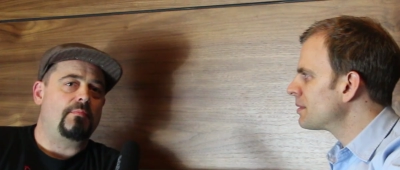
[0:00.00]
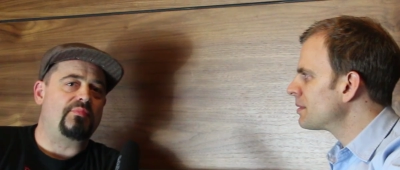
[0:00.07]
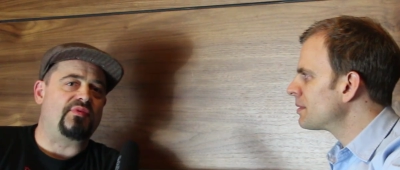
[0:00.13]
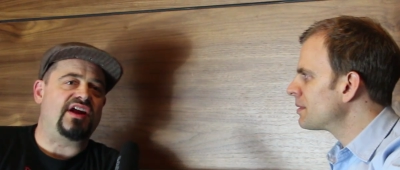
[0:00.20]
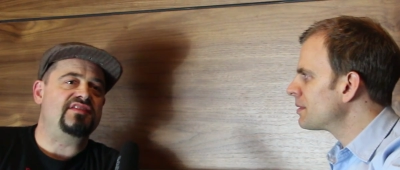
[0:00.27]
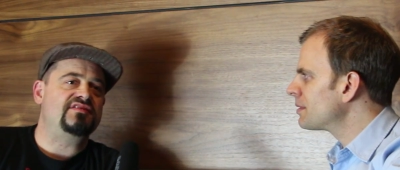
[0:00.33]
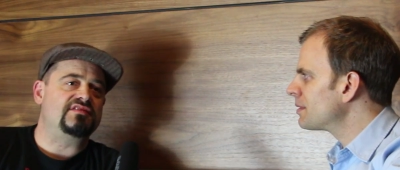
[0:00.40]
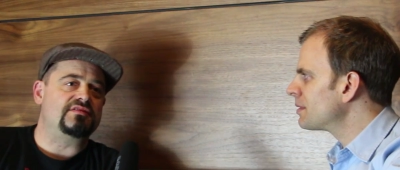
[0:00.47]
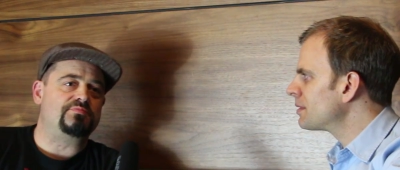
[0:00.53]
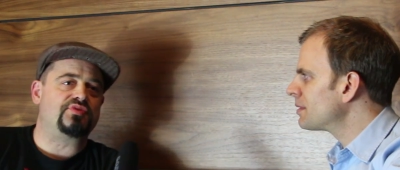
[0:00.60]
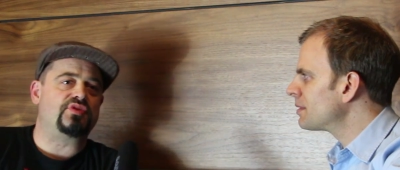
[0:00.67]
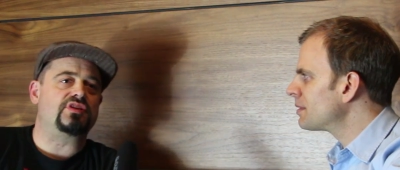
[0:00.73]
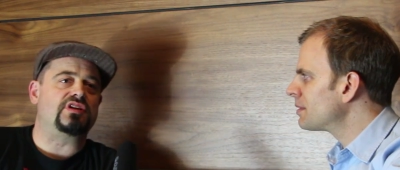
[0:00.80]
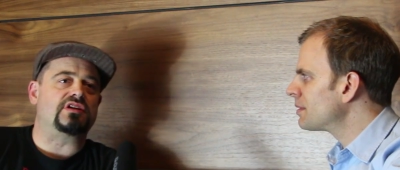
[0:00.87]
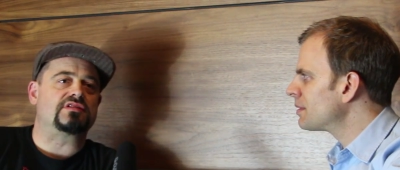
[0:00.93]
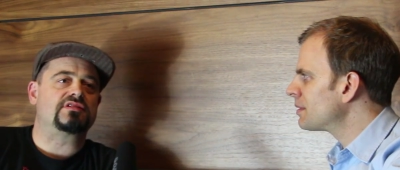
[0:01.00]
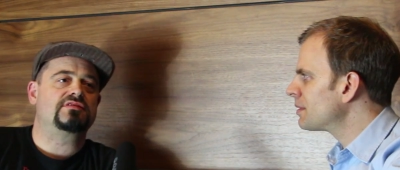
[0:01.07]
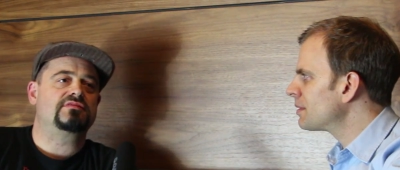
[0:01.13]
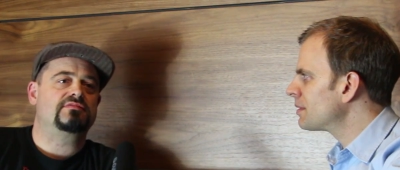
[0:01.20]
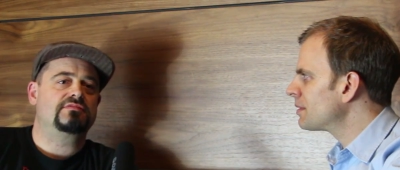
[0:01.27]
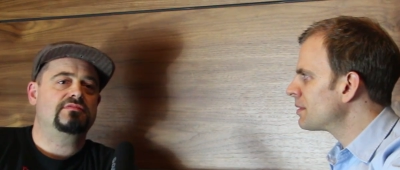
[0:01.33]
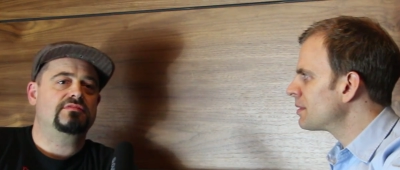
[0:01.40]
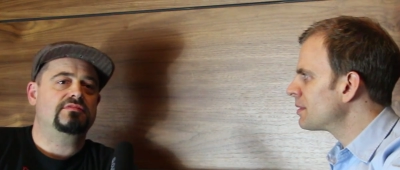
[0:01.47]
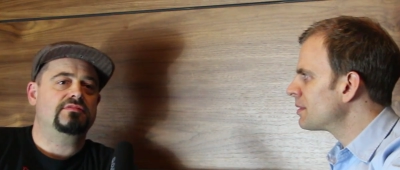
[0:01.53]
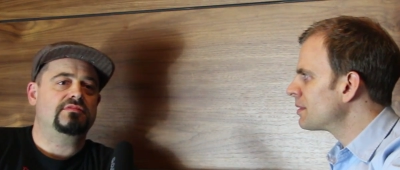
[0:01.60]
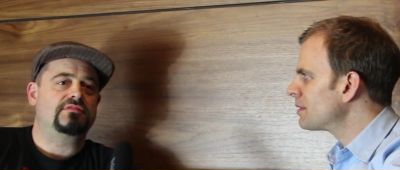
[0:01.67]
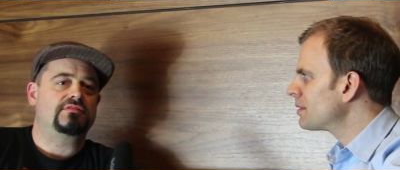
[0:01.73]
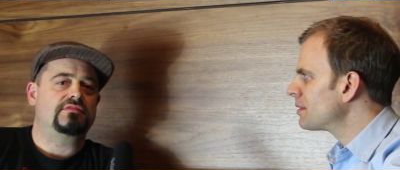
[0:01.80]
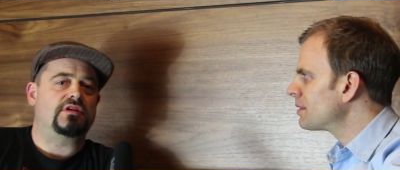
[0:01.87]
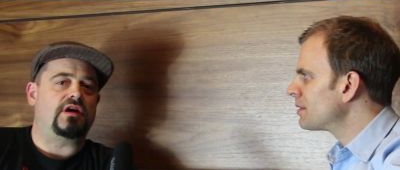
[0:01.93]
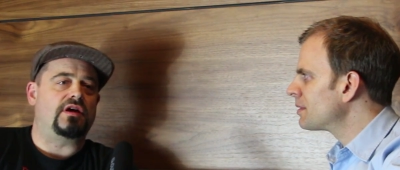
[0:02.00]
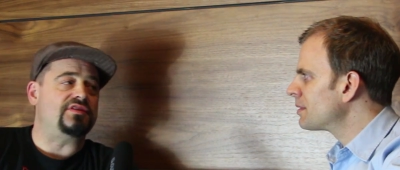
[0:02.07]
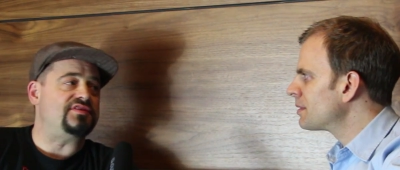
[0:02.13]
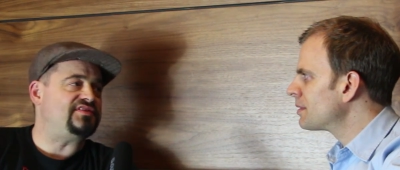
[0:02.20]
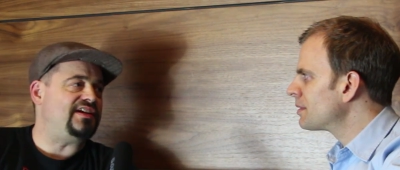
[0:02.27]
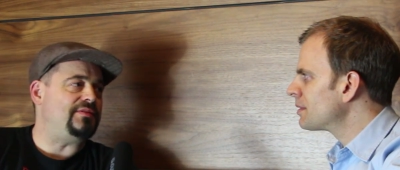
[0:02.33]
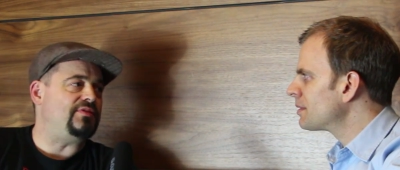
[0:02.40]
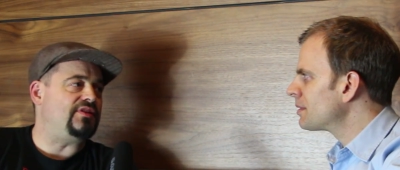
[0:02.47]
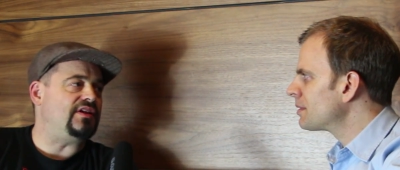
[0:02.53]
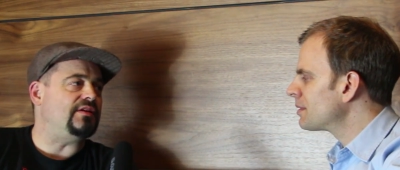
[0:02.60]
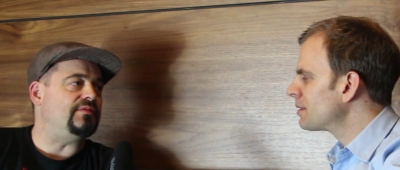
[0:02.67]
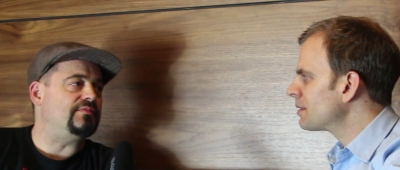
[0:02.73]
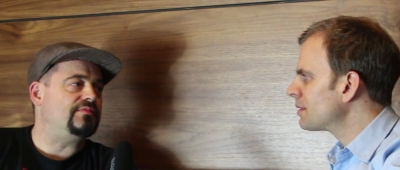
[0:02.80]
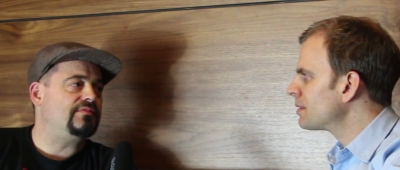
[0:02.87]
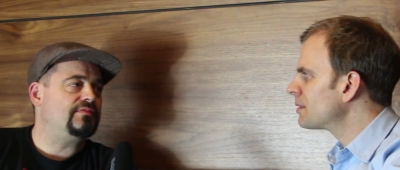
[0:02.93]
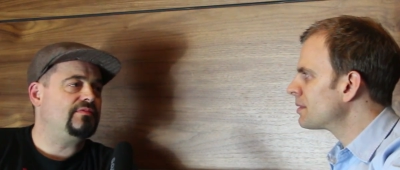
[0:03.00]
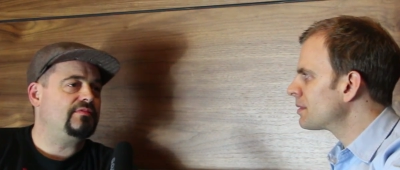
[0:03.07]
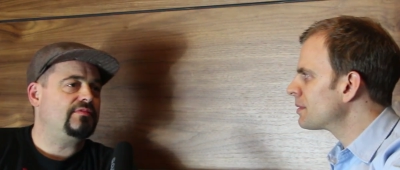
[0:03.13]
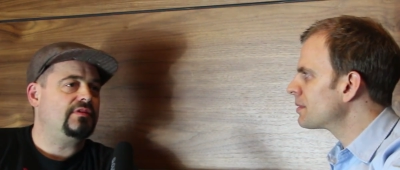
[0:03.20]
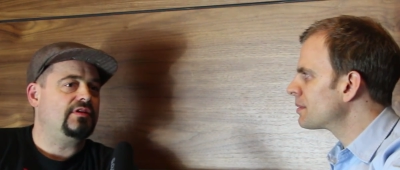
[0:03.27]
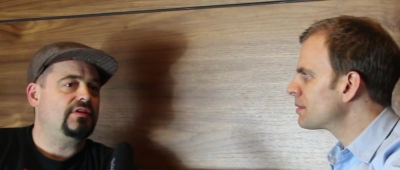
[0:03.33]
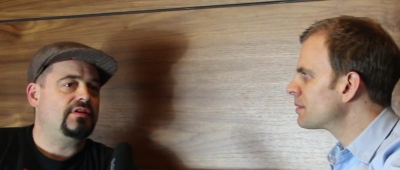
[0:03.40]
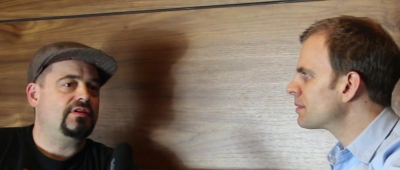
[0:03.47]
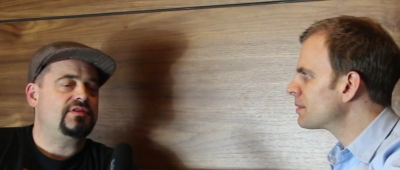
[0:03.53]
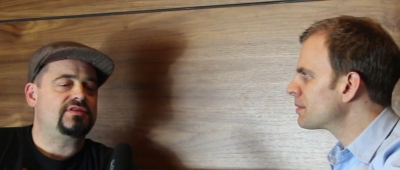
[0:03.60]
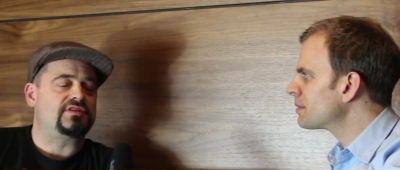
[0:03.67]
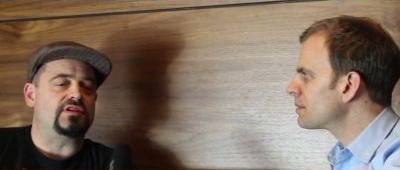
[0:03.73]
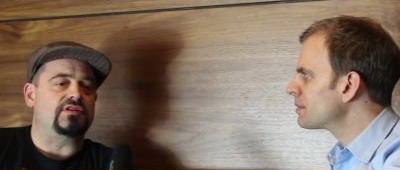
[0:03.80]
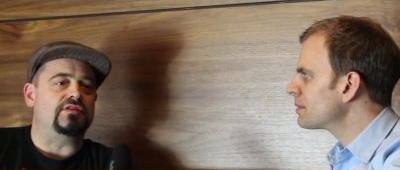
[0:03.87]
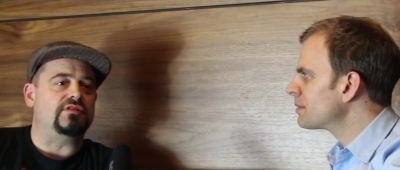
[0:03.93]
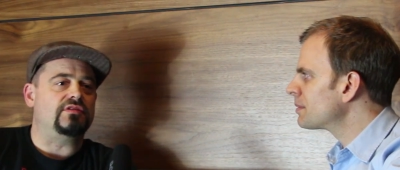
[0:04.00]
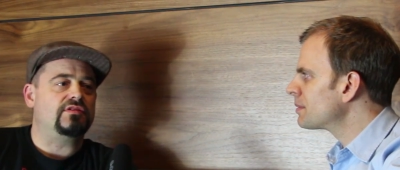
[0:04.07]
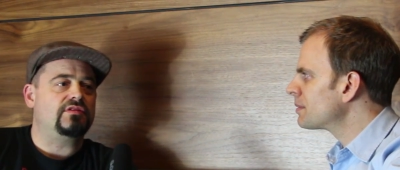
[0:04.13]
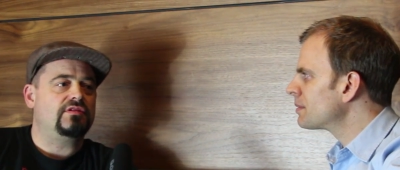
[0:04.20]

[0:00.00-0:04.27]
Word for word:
Speaker 1: brand and product are the same thing. So